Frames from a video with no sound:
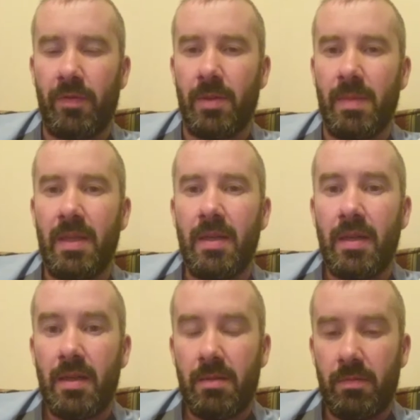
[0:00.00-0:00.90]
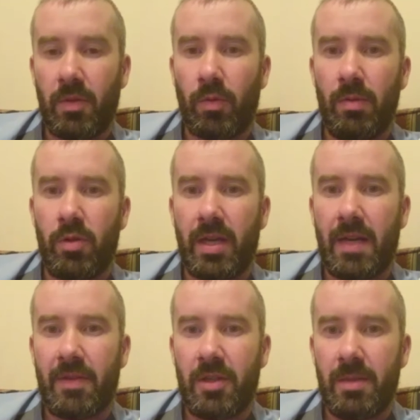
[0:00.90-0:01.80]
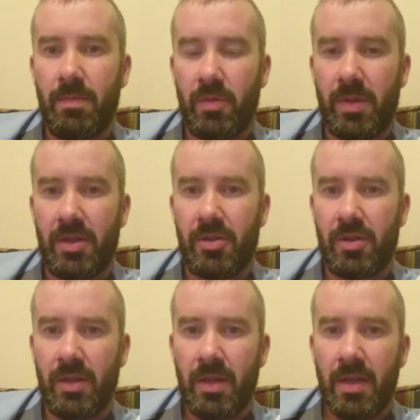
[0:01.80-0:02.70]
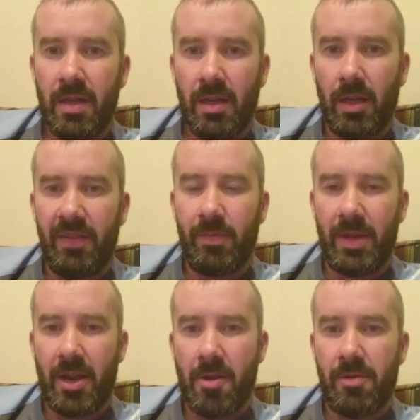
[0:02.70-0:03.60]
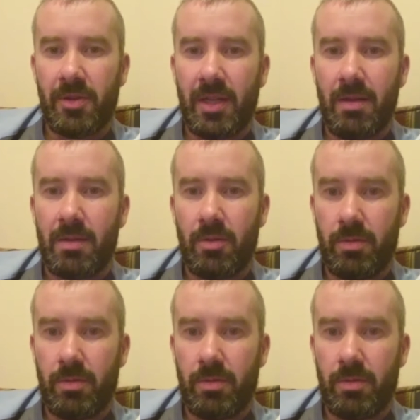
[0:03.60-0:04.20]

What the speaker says: the goal for them. 3-1 at half time, made it life a bit hard on ourselves.